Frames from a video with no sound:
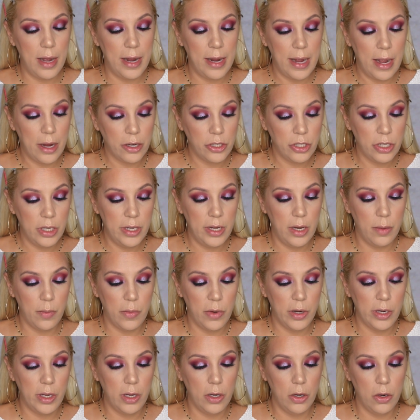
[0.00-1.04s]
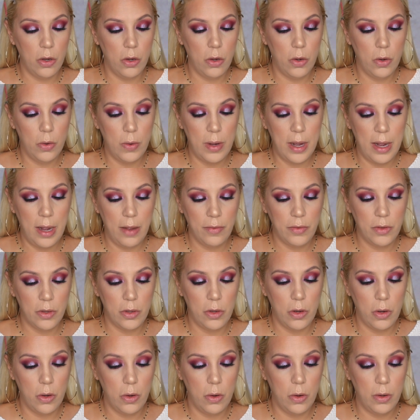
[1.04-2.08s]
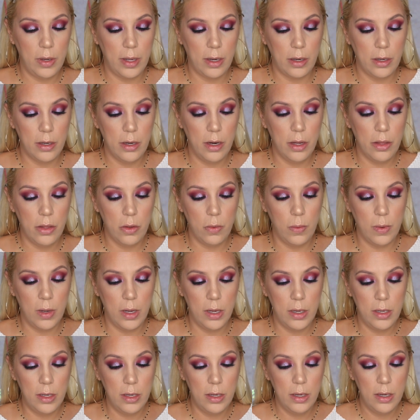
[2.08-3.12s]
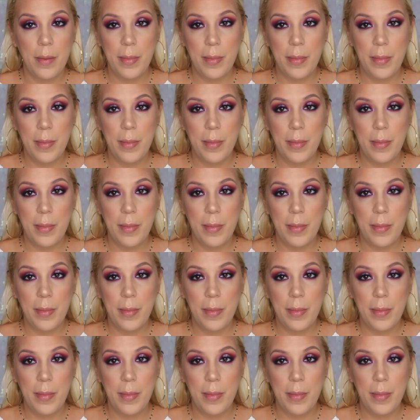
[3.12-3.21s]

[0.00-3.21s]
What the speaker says: I actually am running low. I have to go get another one.